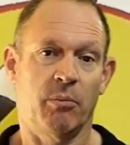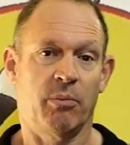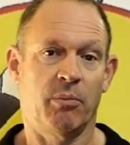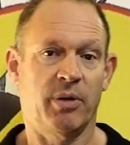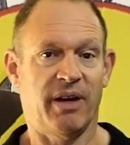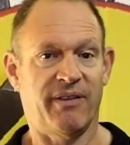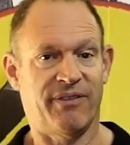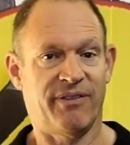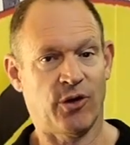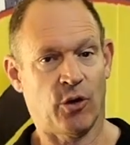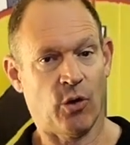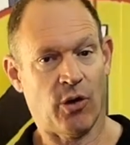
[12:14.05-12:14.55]

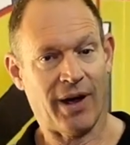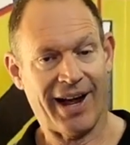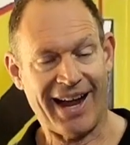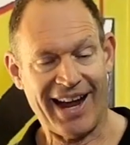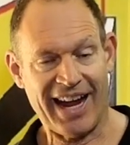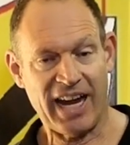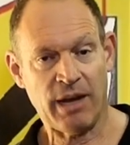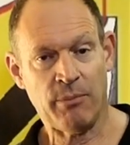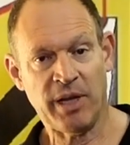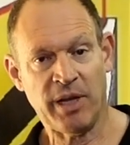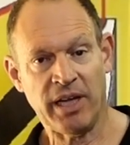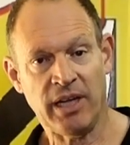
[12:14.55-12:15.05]
But if you're
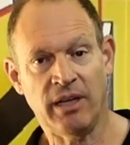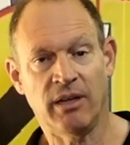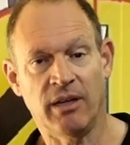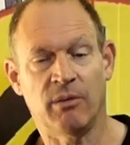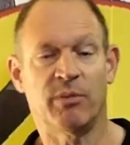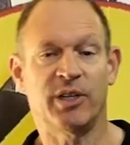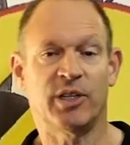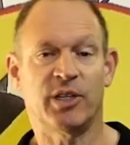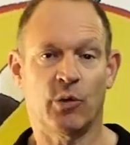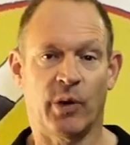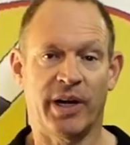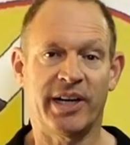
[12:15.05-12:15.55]
aiming
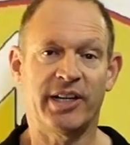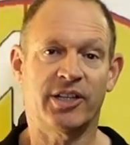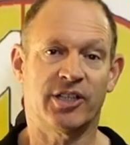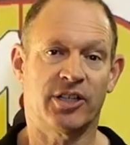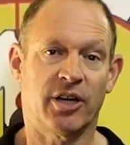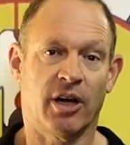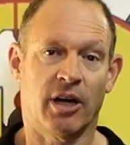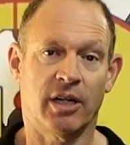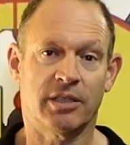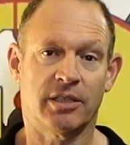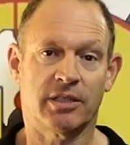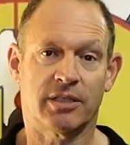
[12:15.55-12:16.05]
between
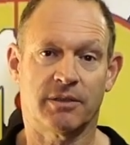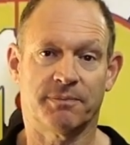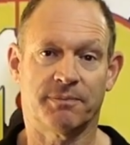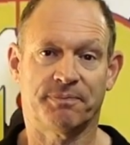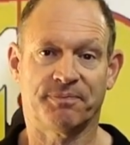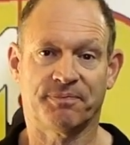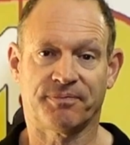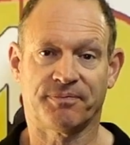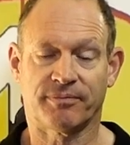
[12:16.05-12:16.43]
shots,